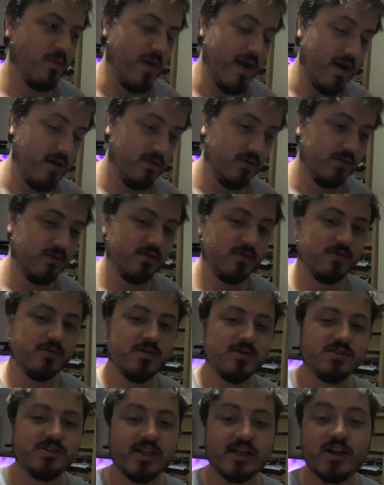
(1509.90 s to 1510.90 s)
Well,
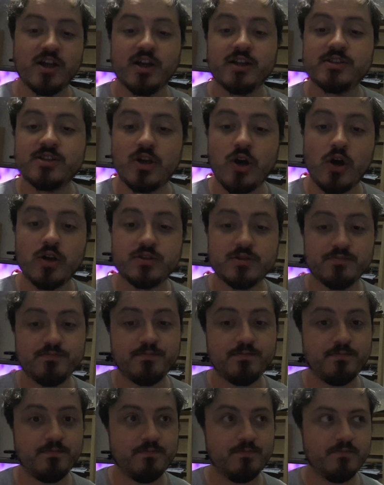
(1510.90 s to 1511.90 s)
Sigurd got
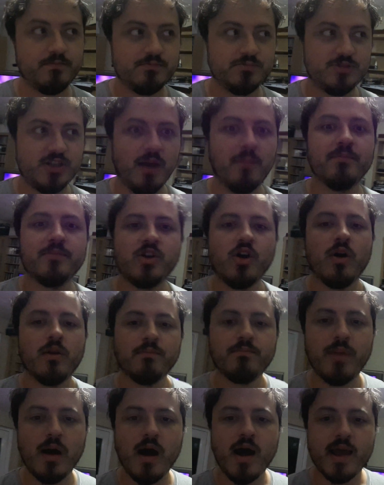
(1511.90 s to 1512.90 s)
jumped
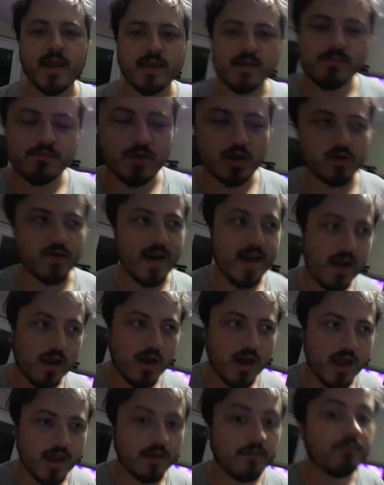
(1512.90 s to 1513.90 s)
on by a great
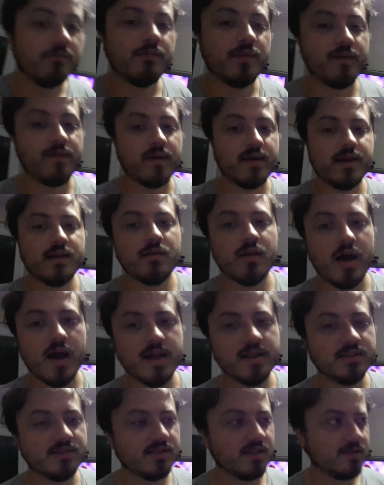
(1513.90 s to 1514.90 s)
lion, the very
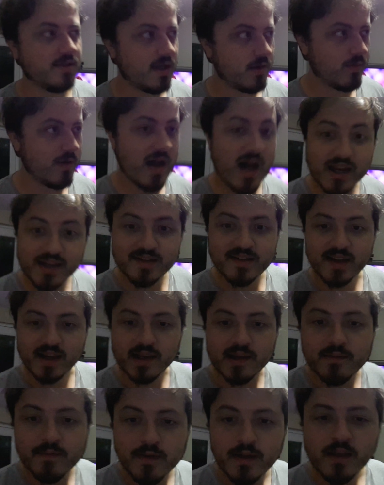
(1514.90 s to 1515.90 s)
lions that they were
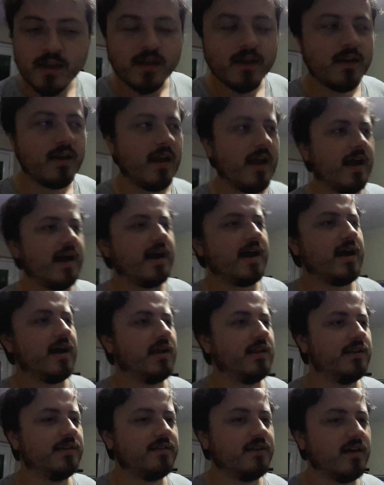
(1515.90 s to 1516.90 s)
hunting,
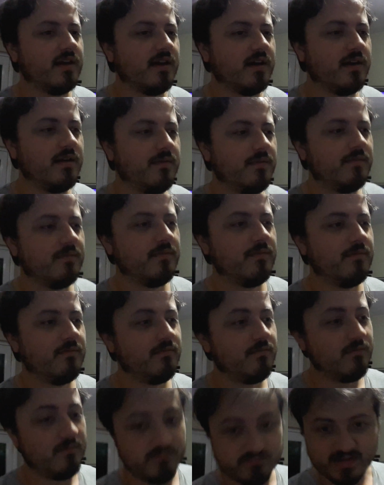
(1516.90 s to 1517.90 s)
and
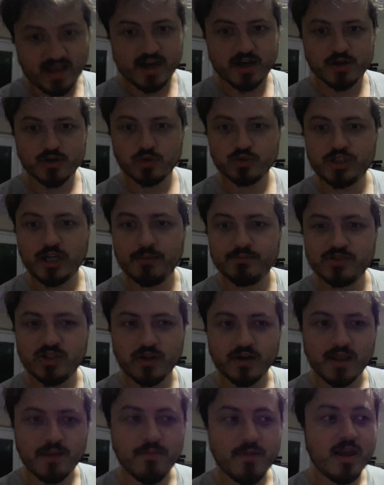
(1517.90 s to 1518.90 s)
Tanador jumps
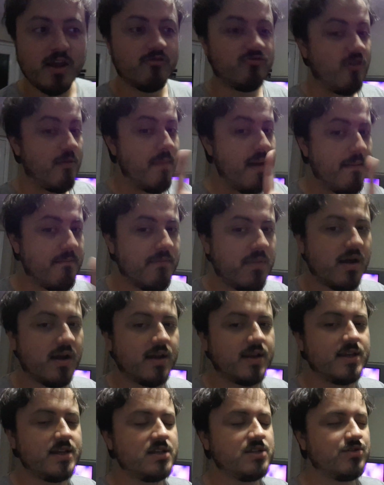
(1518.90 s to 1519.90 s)
on him.
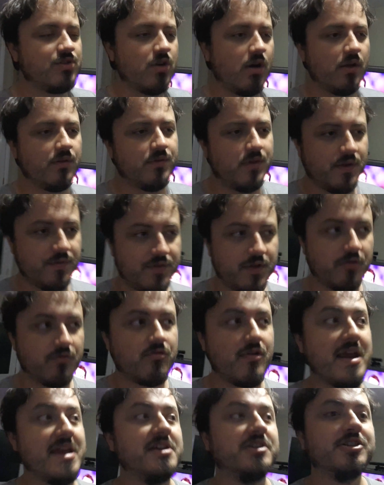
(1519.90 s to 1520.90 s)
Remember, he's got the
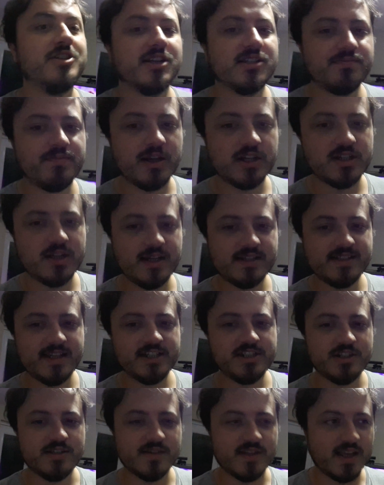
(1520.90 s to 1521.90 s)
ranger
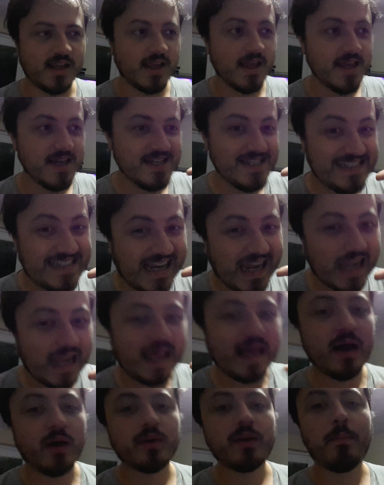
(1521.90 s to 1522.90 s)
specialization thing. He's
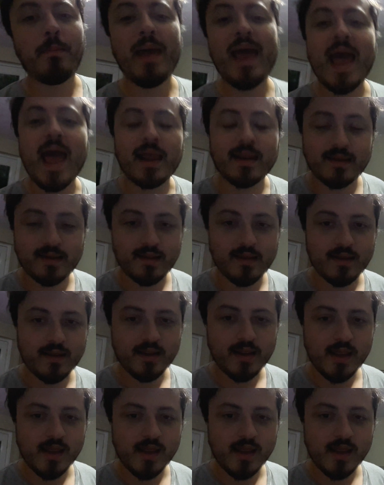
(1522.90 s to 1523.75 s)
allowed a pet,